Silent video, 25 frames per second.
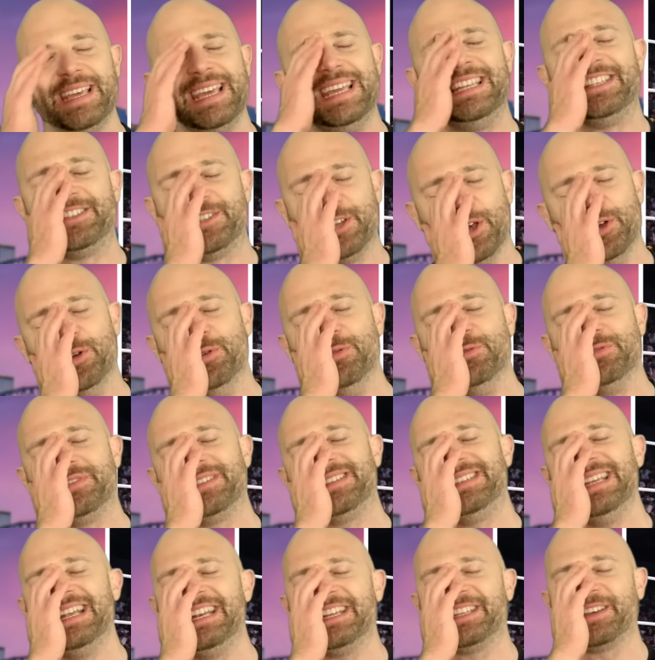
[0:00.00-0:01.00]
these dudes
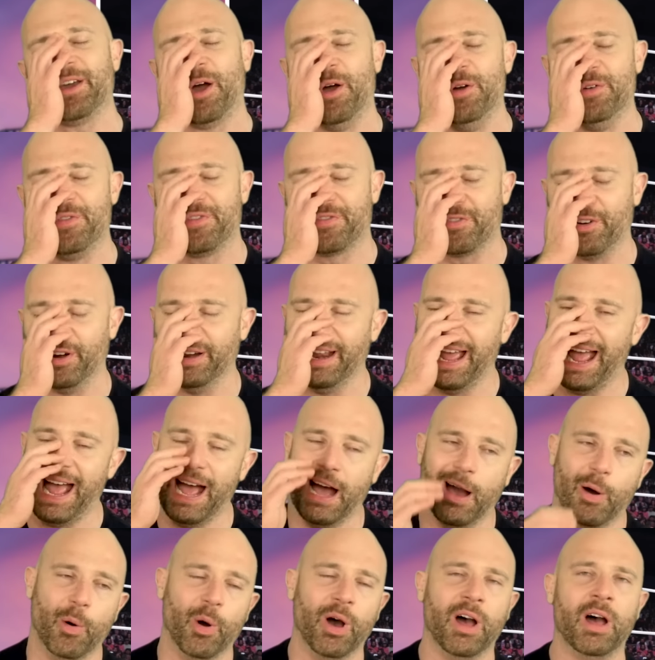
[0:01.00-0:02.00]
did go for an
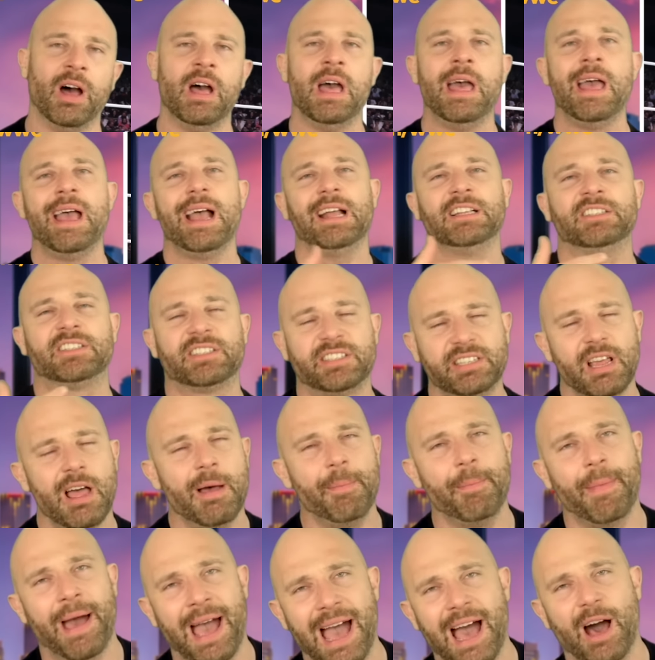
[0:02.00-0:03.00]
hour, and
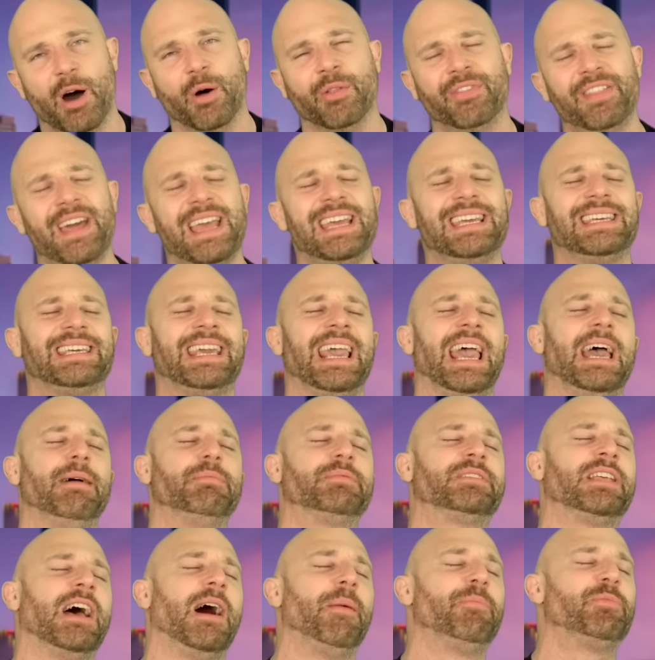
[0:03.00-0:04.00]
somehow they
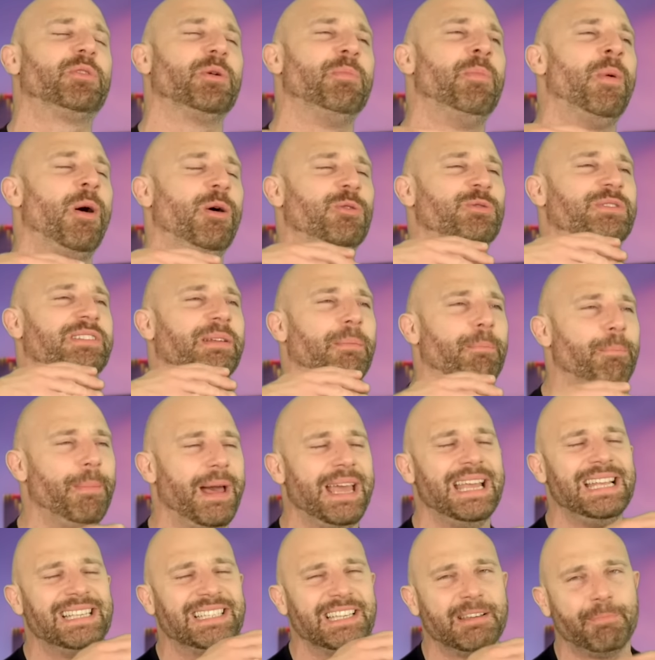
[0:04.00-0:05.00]
kept up the most
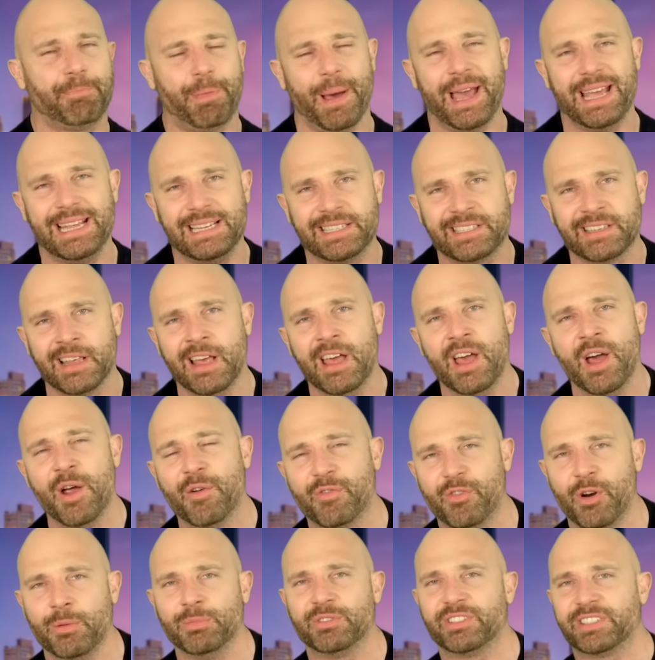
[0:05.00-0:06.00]
amazing pace
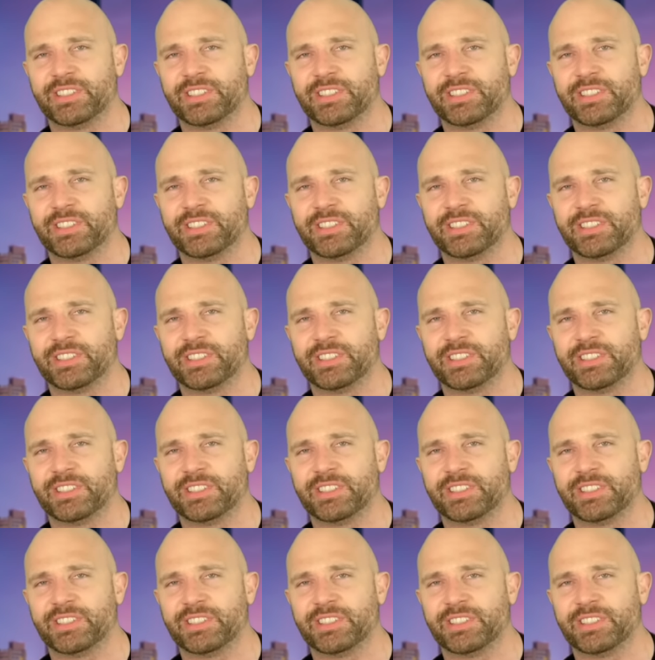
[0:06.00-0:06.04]
from